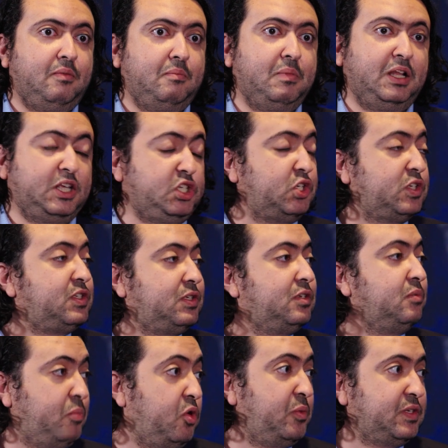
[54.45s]
malicious
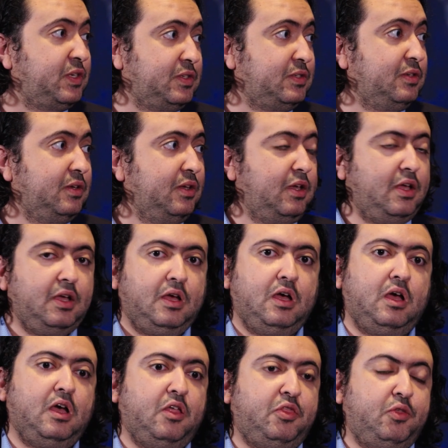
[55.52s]
purposes.
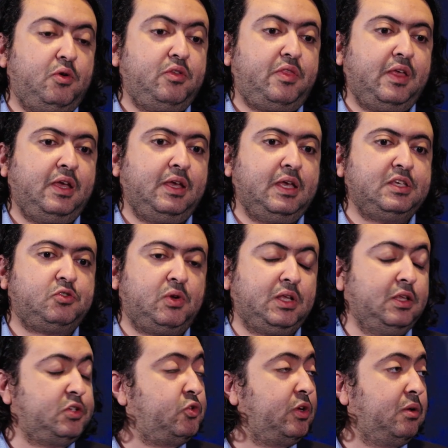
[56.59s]
Third thing is
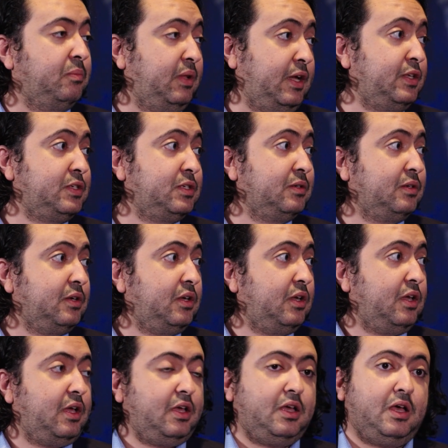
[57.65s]
regulatory compliance.
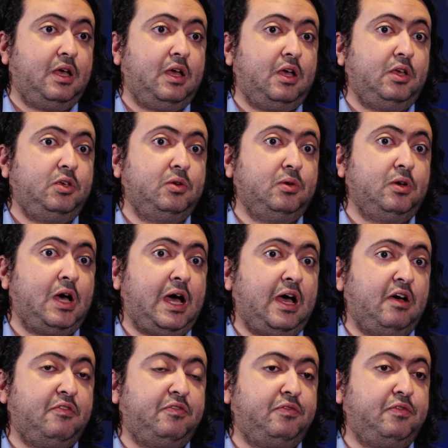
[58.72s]
You have